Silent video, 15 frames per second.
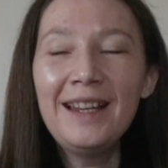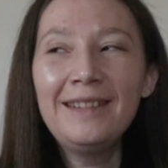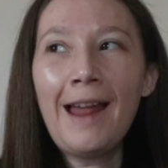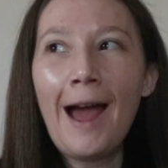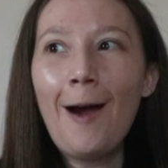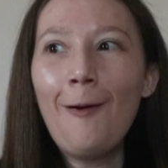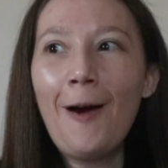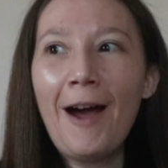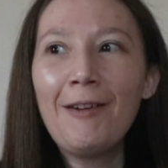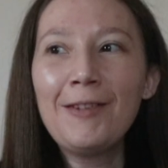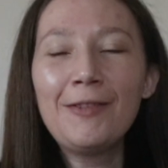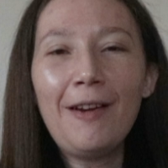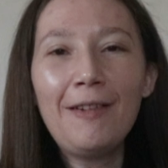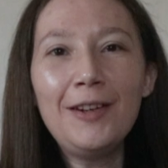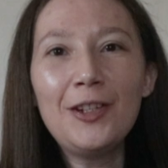Now, I
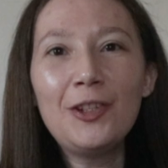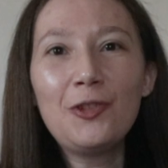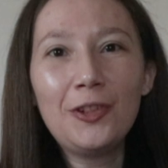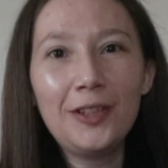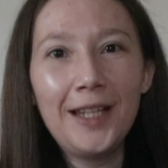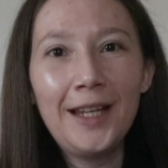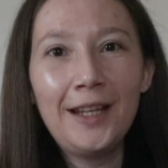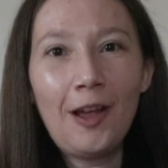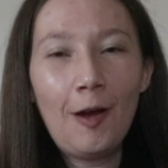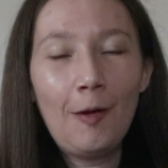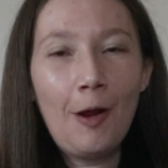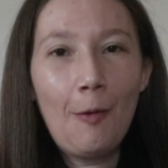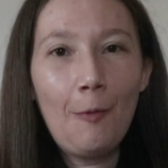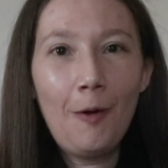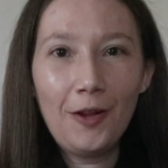was very struggling
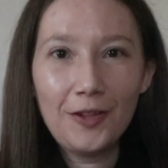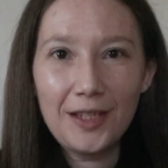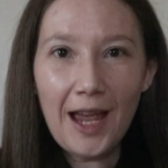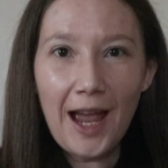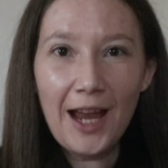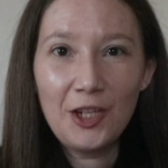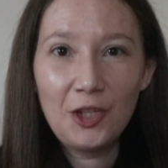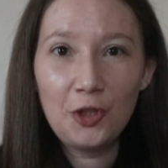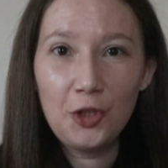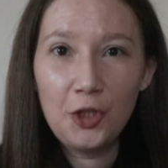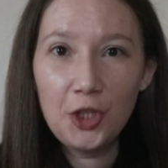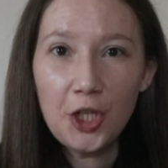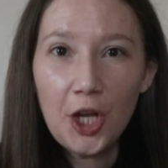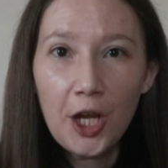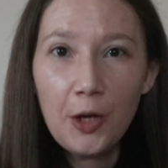on what I should
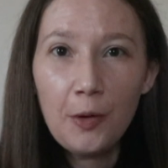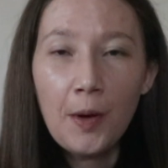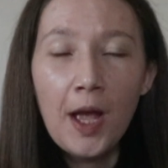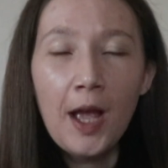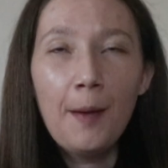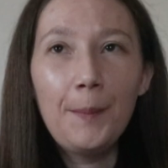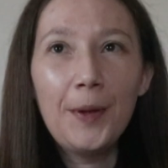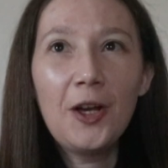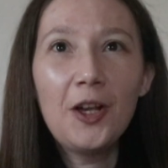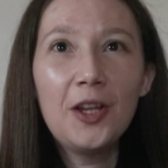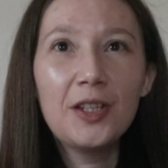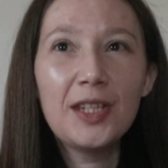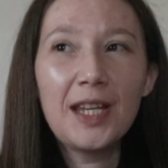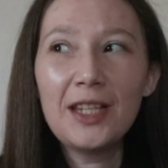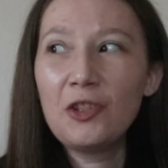do
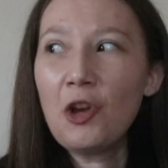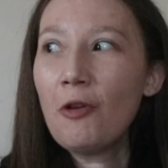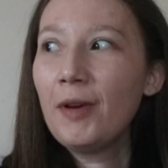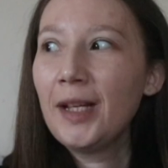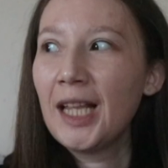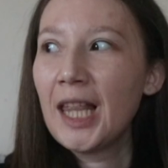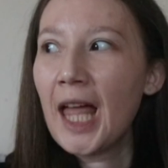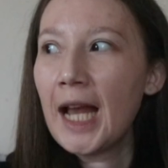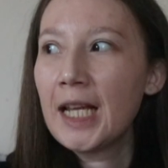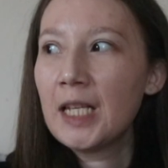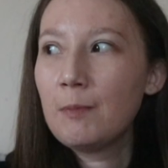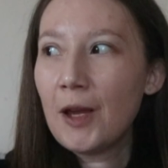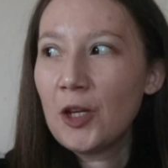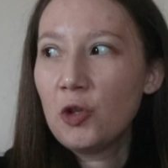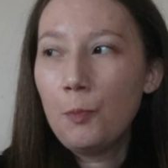because it's not really like a
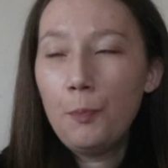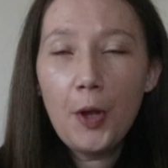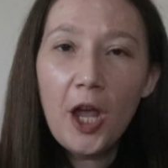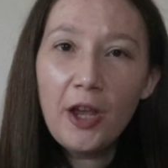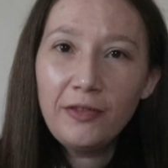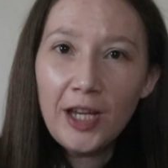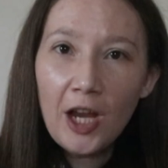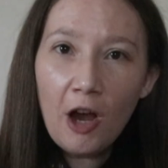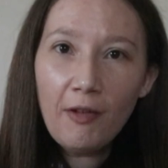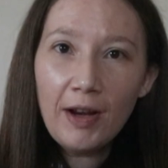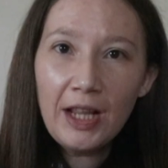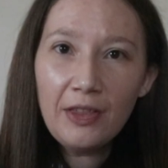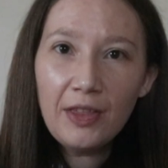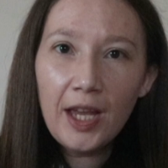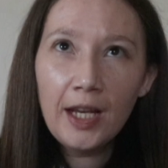special birthday or
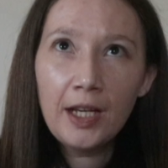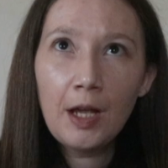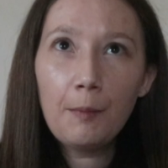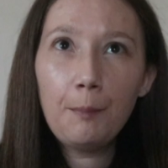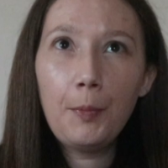anything,